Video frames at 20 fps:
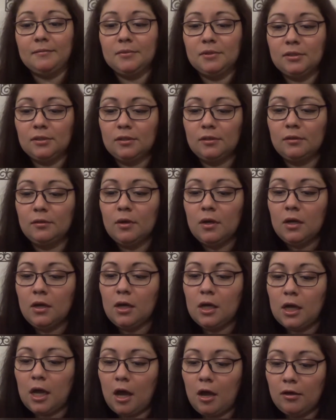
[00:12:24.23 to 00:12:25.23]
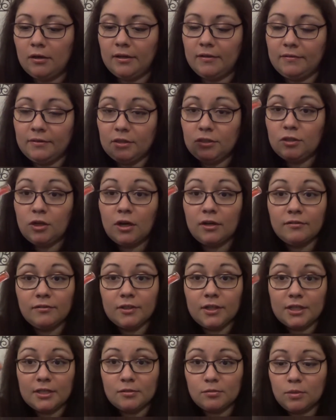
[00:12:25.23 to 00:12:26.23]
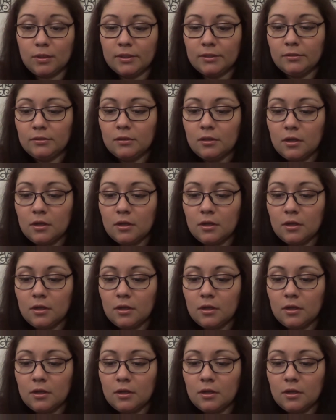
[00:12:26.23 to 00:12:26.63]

so I'll give a star for this one.